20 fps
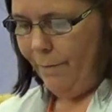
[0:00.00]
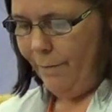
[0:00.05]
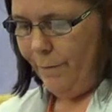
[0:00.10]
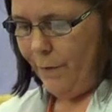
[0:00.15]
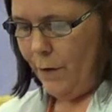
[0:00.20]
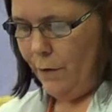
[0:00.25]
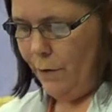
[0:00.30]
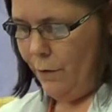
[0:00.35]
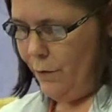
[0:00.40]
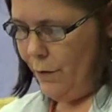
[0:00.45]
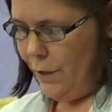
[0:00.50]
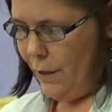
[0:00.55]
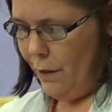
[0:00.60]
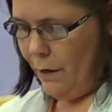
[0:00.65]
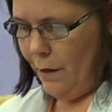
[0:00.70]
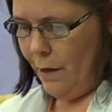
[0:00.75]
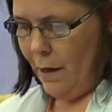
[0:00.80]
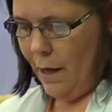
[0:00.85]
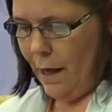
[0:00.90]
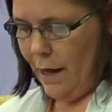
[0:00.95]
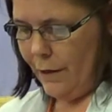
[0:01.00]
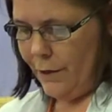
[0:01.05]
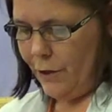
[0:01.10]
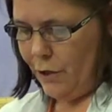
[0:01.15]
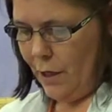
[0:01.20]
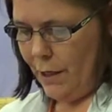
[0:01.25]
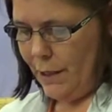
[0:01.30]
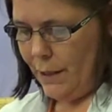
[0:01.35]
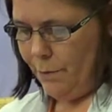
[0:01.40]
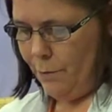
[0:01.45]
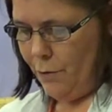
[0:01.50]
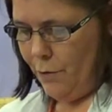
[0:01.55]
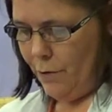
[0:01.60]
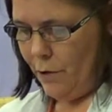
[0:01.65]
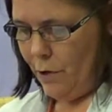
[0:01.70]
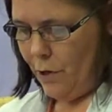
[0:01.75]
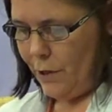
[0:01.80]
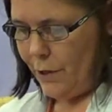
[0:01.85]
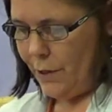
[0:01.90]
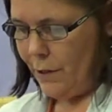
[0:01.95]
food and transport
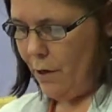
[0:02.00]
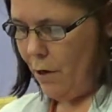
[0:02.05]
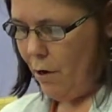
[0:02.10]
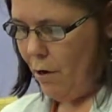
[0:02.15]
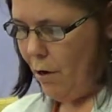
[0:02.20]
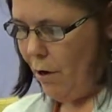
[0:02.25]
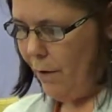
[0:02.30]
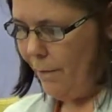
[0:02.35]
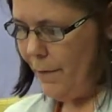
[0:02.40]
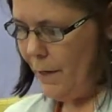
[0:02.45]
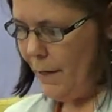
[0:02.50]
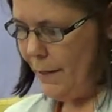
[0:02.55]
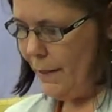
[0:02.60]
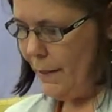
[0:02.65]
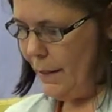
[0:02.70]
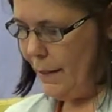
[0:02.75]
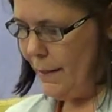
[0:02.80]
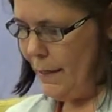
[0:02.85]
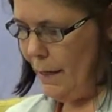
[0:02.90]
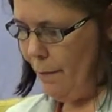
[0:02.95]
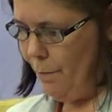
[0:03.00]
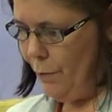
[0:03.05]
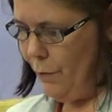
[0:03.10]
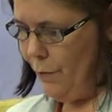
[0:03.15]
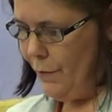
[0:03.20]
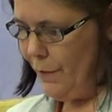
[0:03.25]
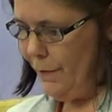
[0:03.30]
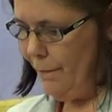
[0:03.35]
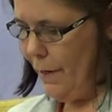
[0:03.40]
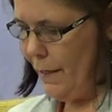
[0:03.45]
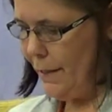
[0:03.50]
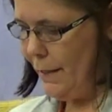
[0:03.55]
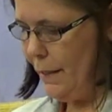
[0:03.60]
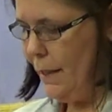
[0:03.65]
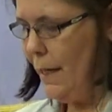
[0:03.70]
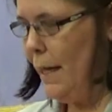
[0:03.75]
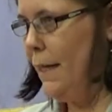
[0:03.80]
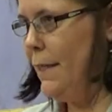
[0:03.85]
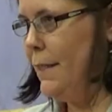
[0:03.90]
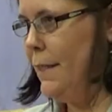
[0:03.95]
costs, are obvious examples of
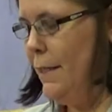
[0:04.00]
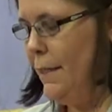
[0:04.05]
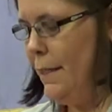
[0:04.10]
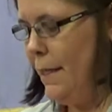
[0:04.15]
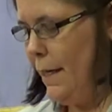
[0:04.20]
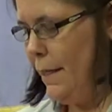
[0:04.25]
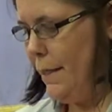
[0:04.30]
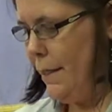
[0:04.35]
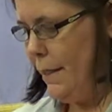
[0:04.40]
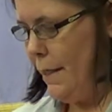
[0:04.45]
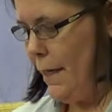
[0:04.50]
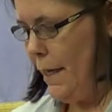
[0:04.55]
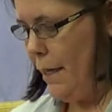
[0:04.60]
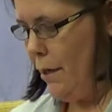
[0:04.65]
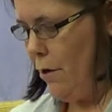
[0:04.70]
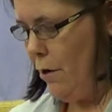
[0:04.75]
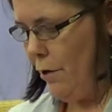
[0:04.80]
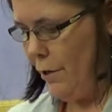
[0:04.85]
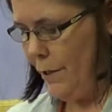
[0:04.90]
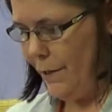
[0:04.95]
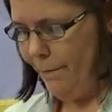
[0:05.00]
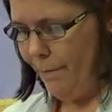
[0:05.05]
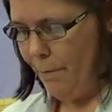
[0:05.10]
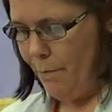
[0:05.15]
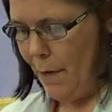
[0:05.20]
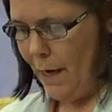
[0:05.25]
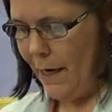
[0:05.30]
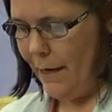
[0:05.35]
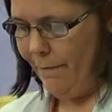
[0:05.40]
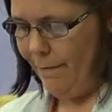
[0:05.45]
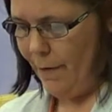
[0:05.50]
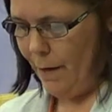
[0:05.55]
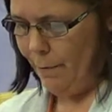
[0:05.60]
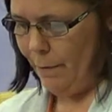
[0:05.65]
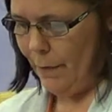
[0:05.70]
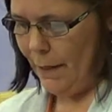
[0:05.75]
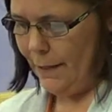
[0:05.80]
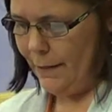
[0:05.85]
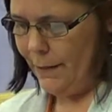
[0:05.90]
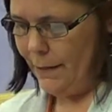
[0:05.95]
escalating day-to-day costs for many
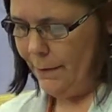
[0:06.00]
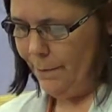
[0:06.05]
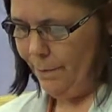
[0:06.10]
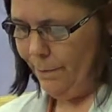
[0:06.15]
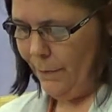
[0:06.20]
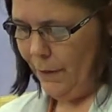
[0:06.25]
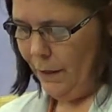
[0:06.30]
families.